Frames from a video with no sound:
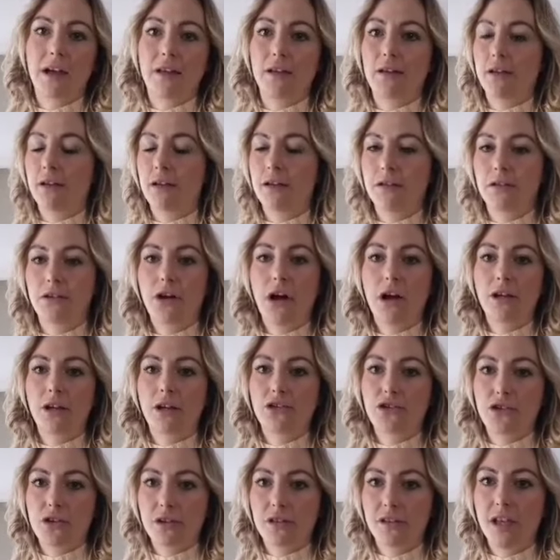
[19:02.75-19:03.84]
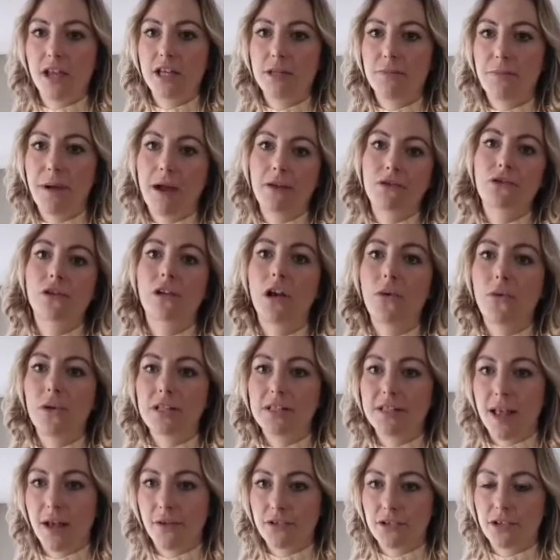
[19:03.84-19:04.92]
And £930, although it
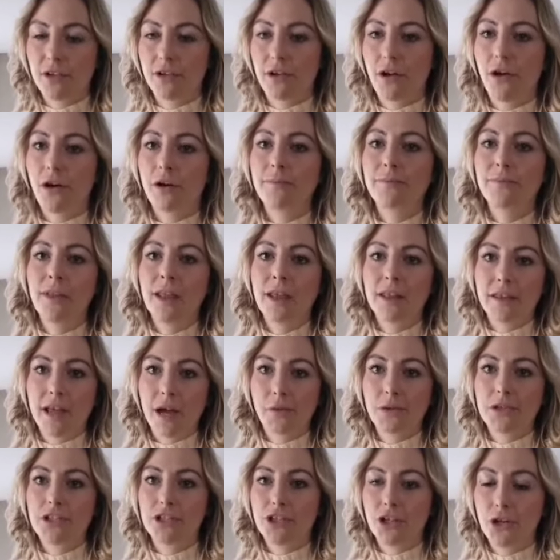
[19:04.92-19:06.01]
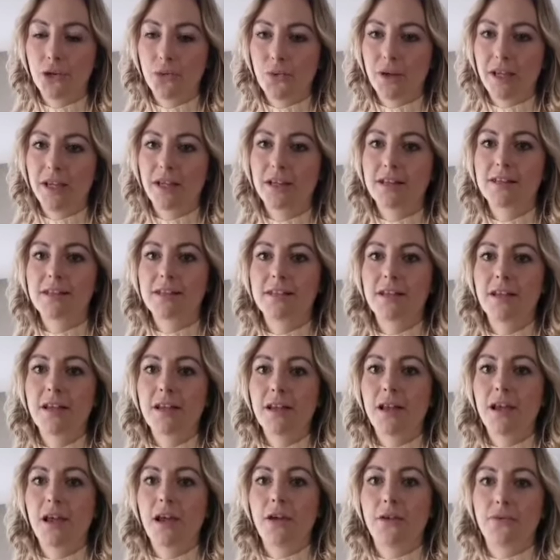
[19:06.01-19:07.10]
sounds a lot, that was 2 weeks
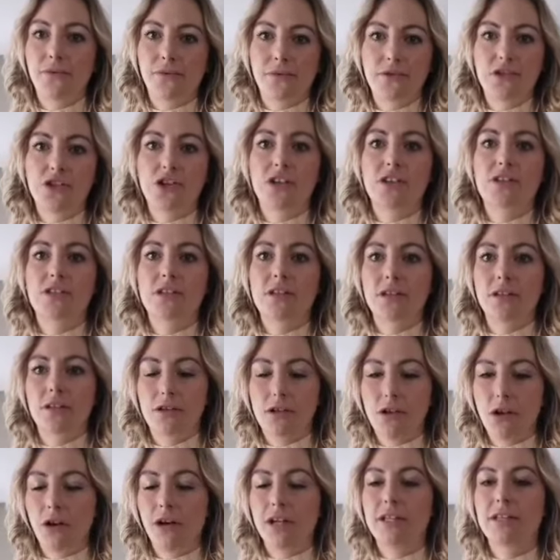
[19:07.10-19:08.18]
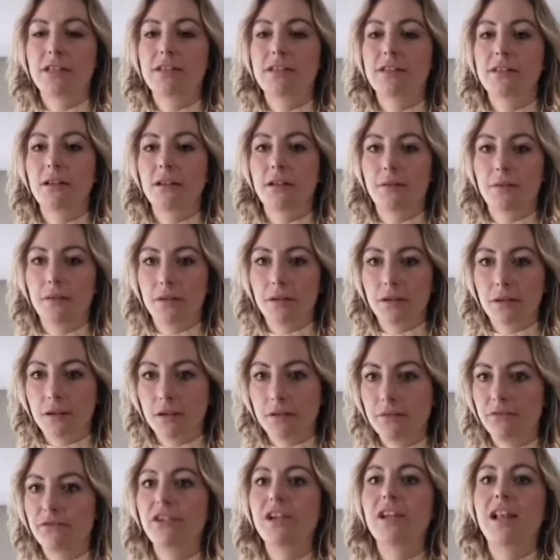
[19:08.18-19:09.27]
of just nice
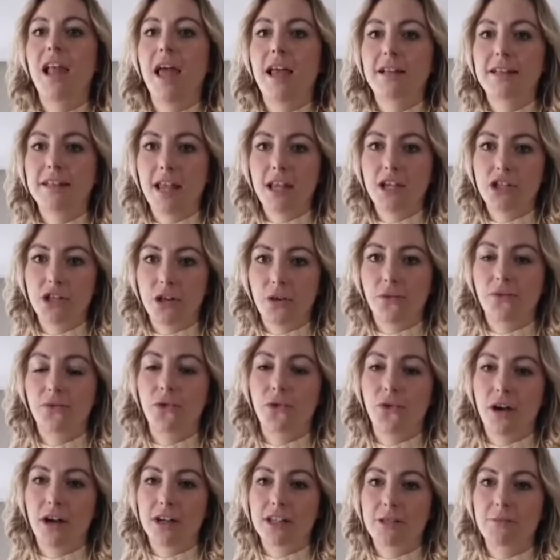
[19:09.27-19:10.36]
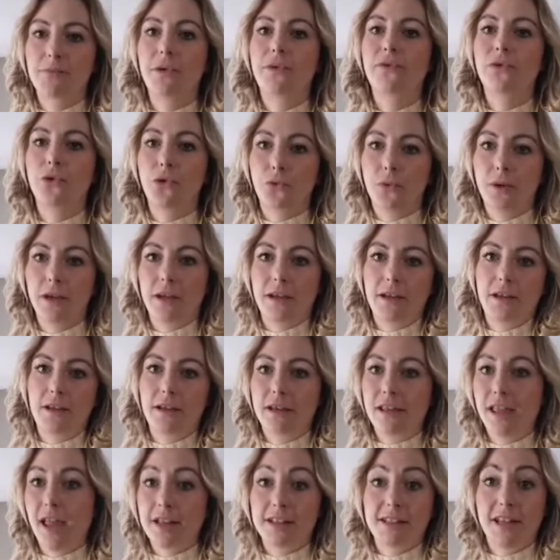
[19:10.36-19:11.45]
relaxation for us before
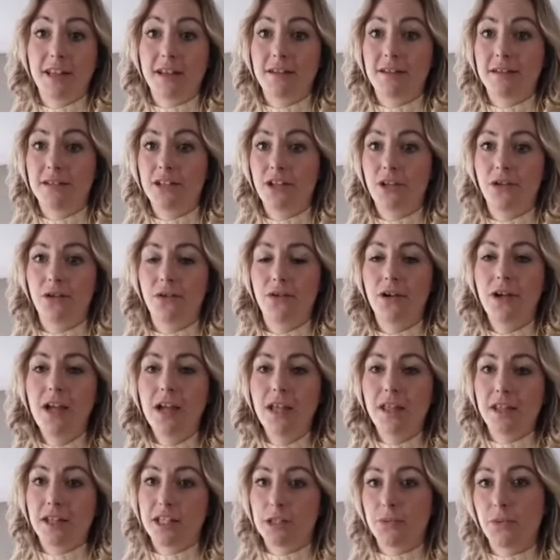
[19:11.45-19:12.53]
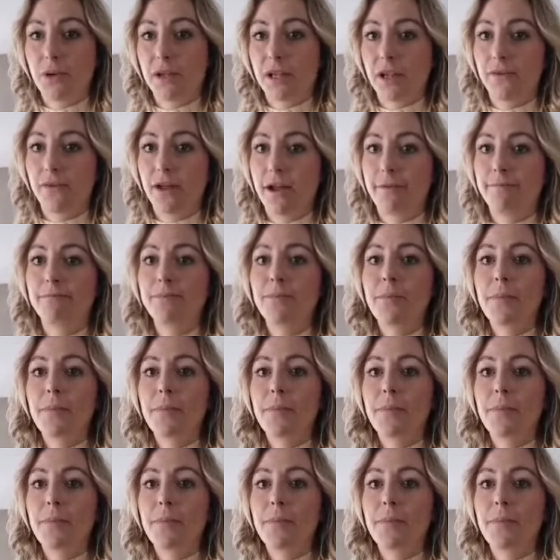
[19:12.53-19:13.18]
we get into the swing of it.